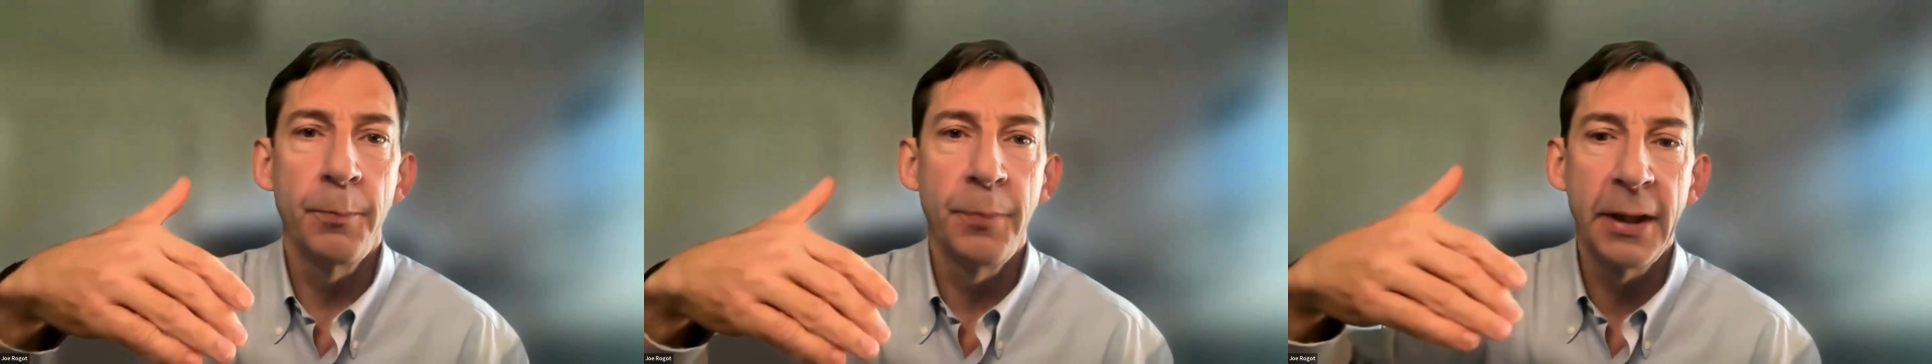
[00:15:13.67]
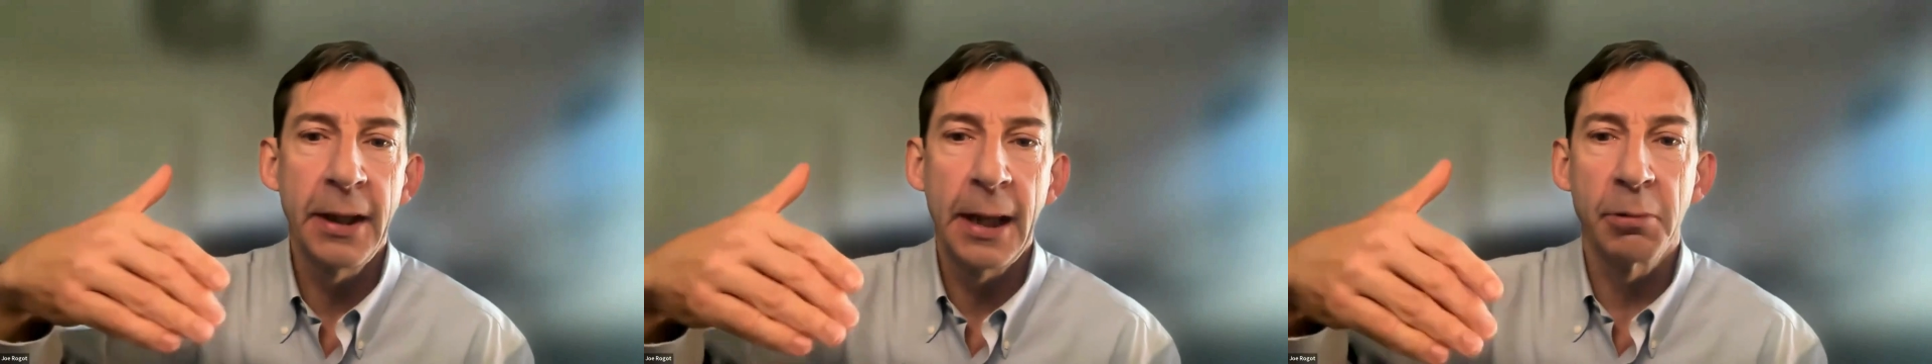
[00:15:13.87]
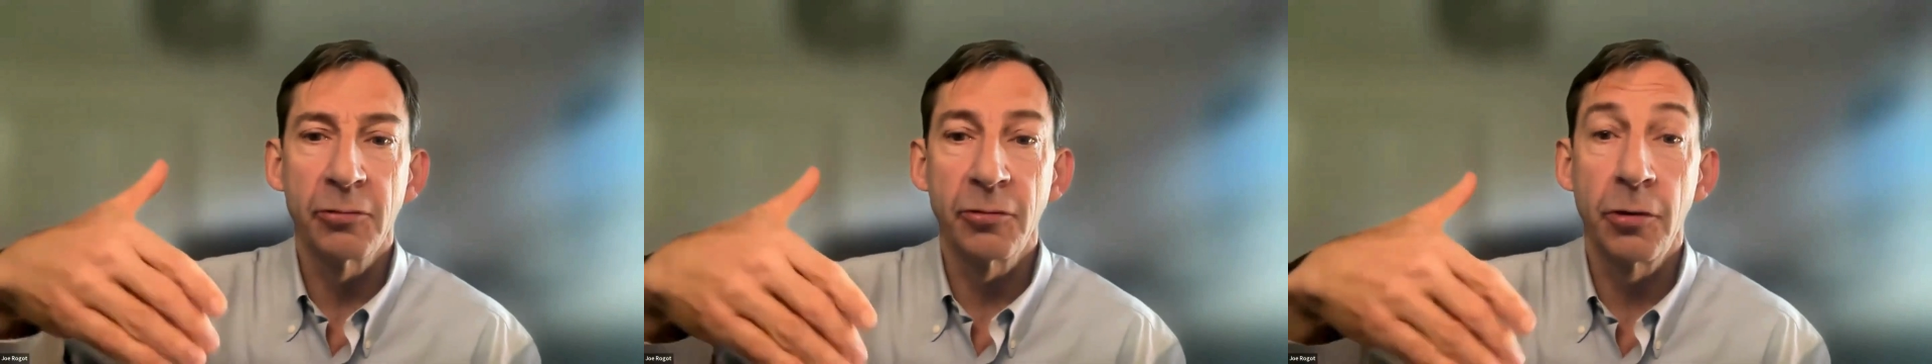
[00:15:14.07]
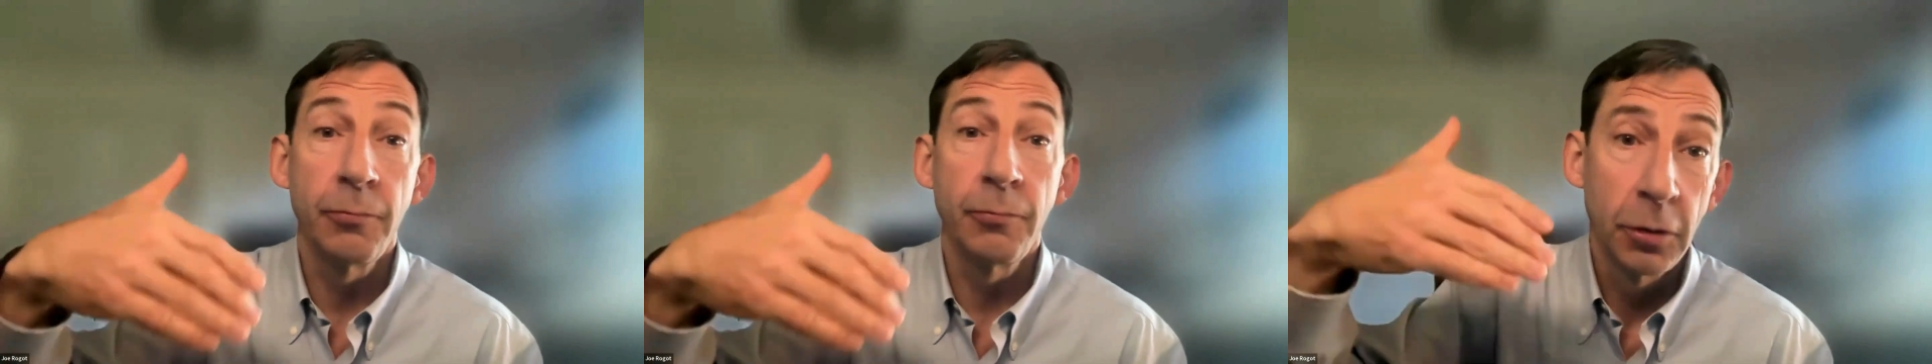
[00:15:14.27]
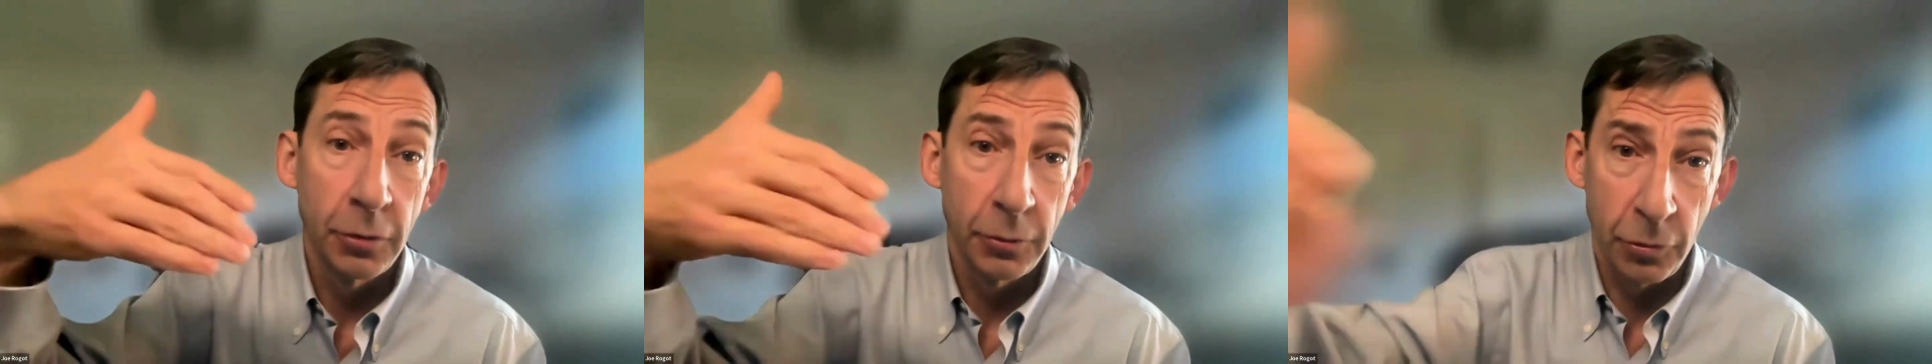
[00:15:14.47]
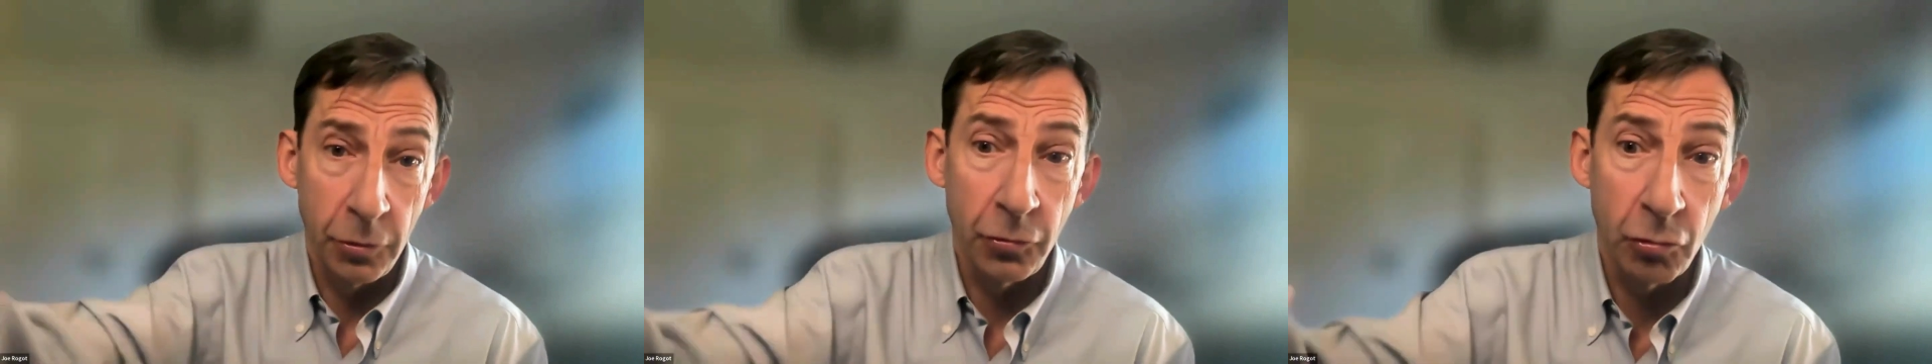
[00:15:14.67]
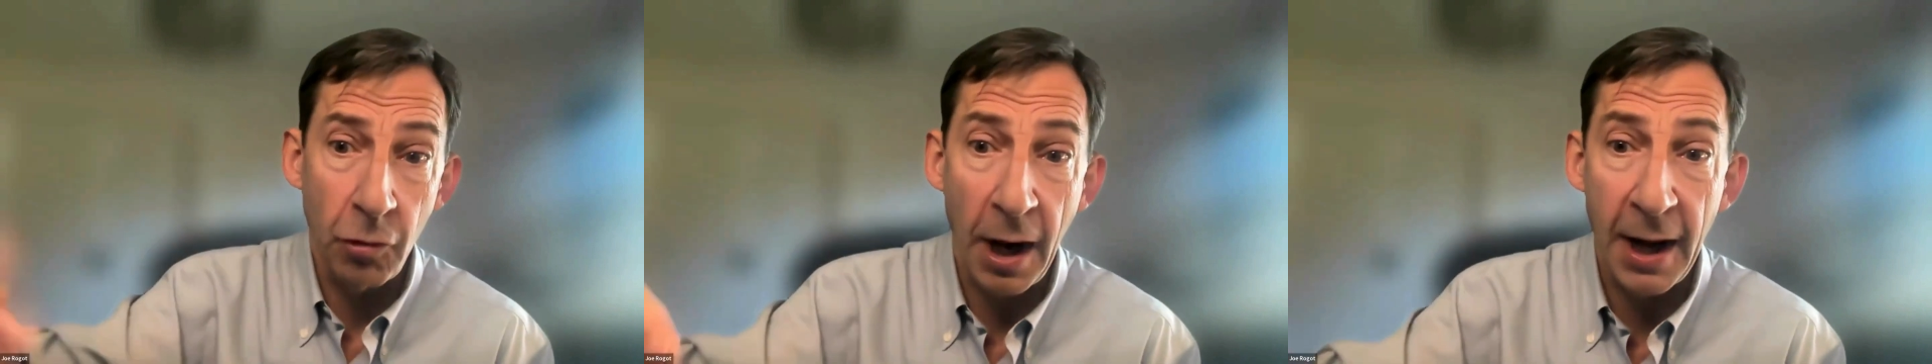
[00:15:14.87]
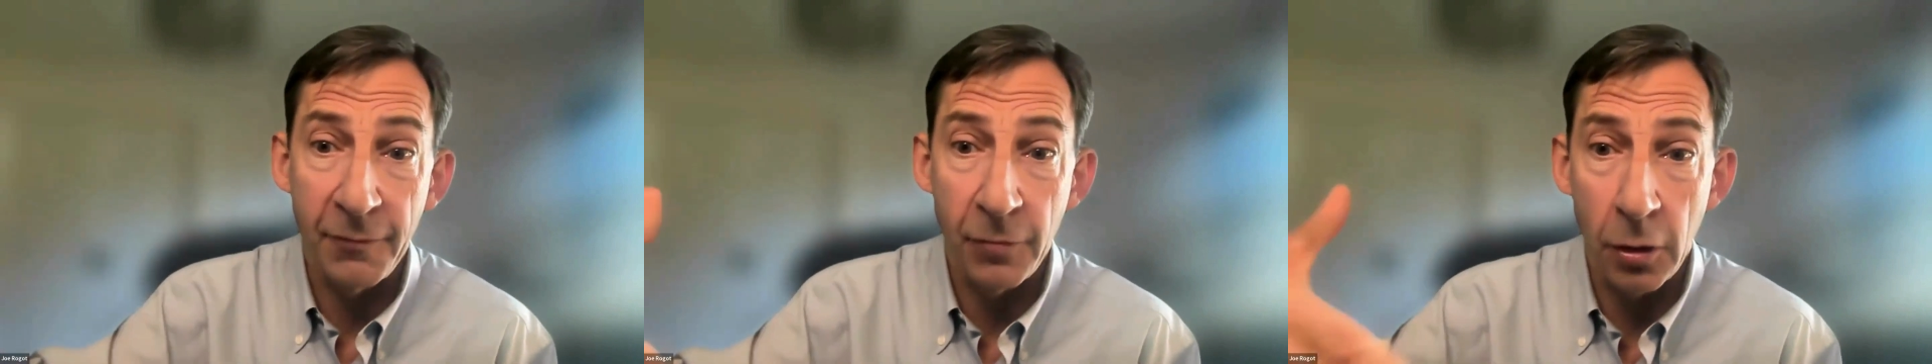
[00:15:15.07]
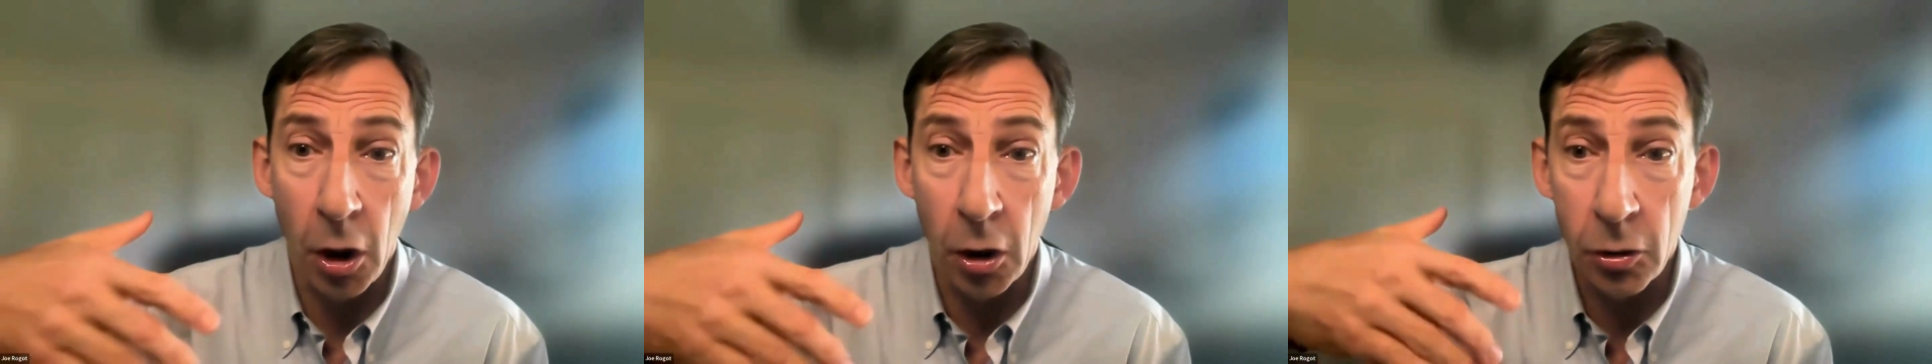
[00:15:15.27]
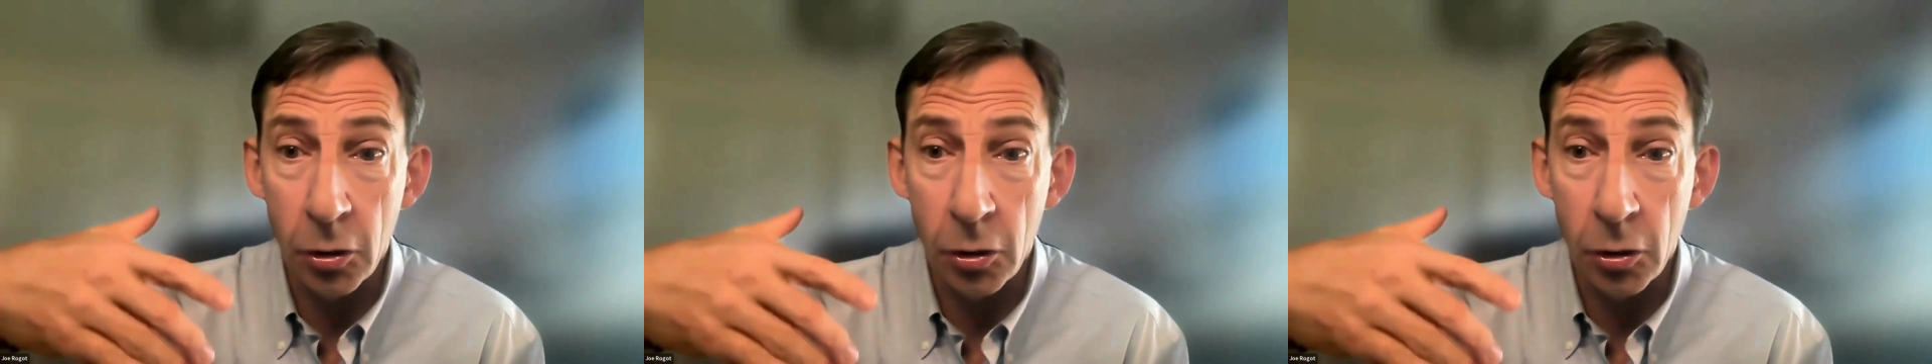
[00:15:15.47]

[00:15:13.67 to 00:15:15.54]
being able to drive